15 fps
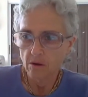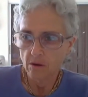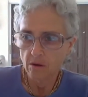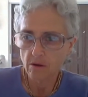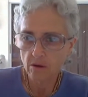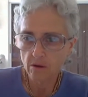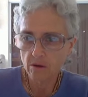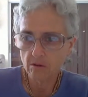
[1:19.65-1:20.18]

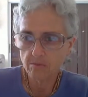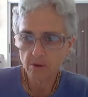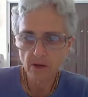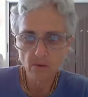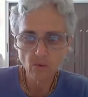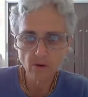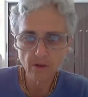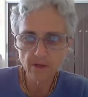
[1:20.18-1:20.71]
But I
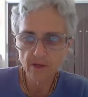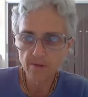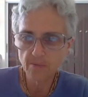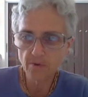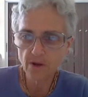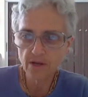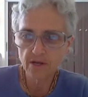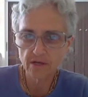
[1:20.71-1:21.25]
want to keep
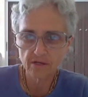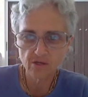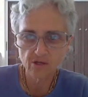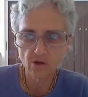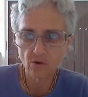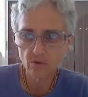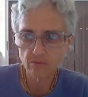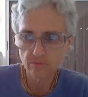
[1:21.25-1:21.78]
reading,
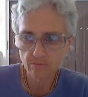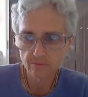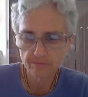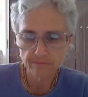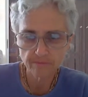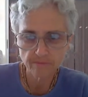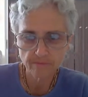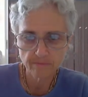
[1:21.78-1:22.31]
so
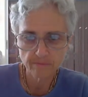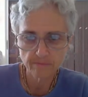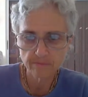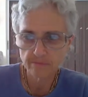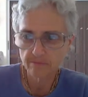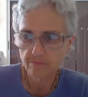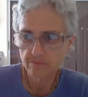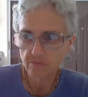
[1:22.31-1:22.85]

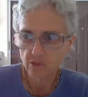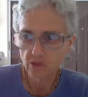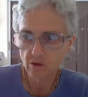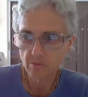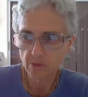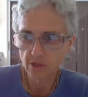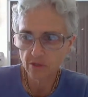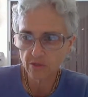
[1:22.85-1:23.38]
it's going
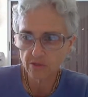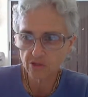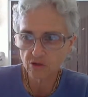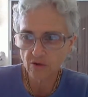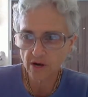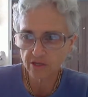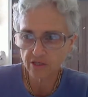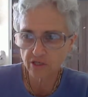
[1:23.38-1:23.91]
to be a little
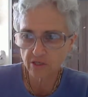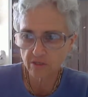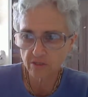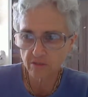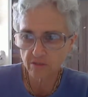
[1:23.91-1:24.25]
scratchy.